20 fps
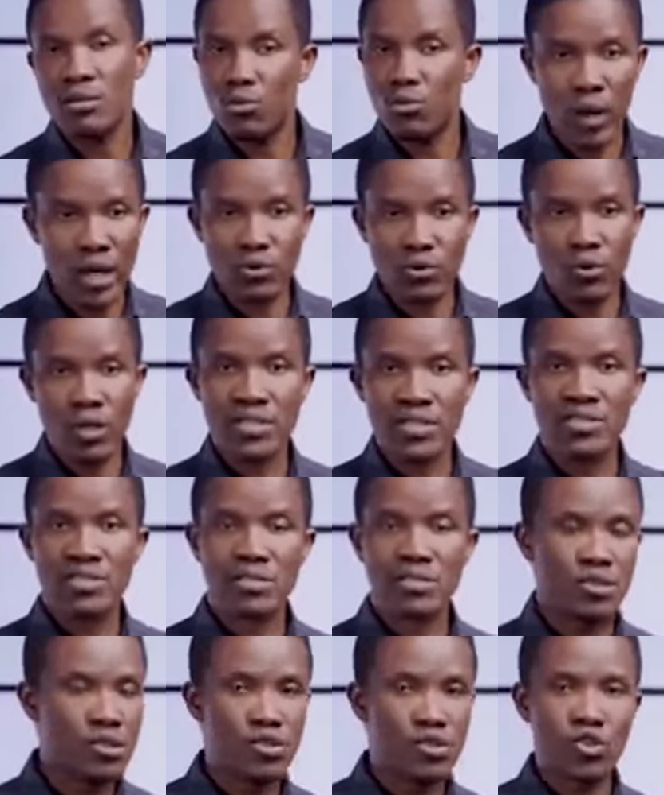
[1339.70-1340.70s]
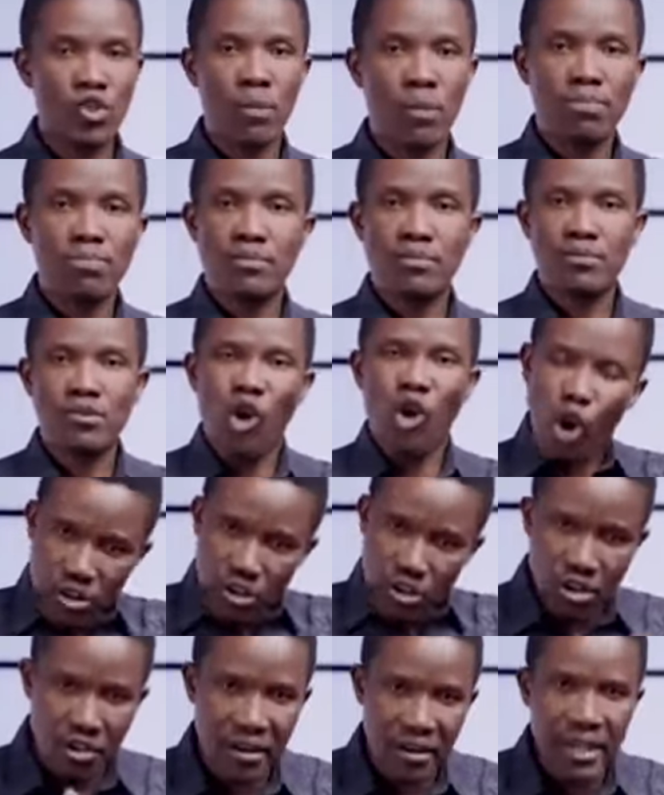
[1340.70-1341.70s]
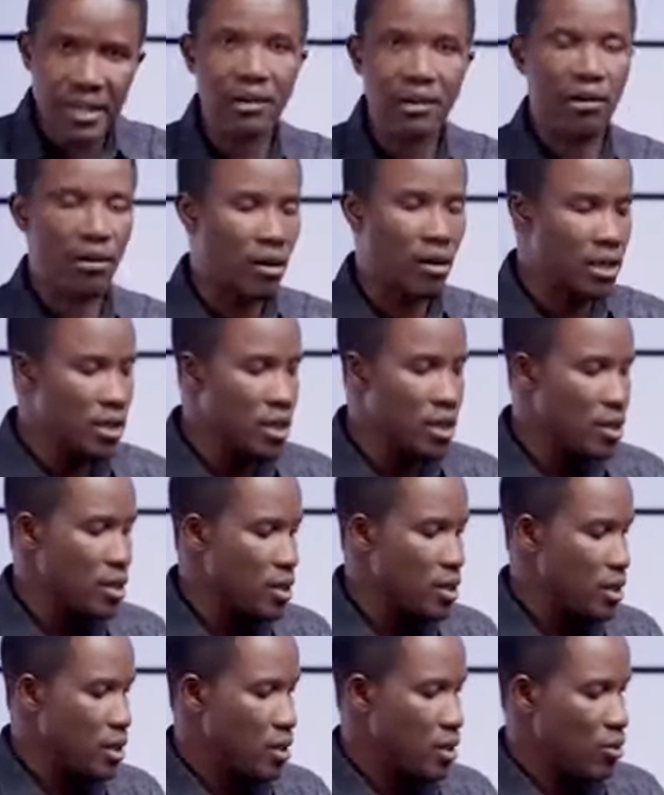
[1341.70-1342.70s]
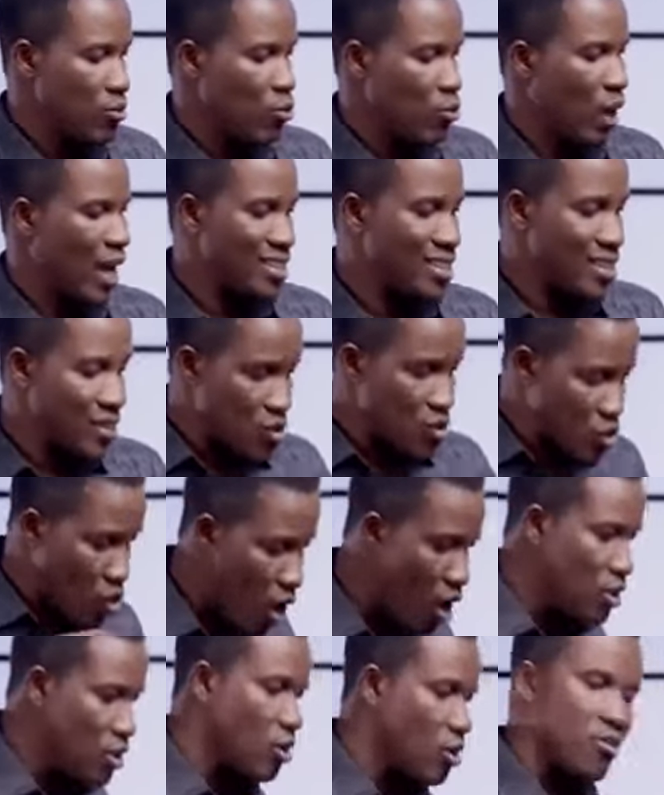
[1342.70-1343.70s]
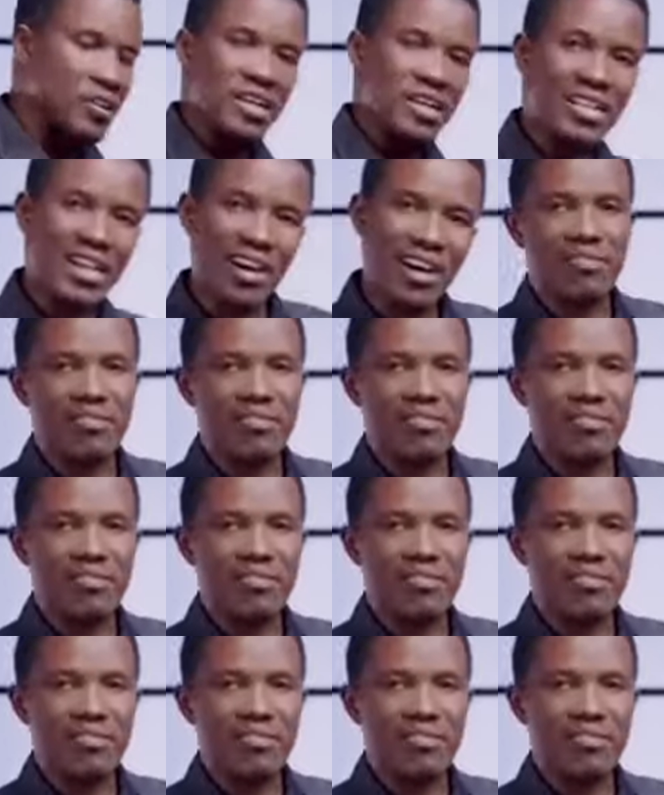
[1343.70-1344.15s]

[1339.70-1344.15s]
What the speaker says: When we stop honoring God, we are dishonoring the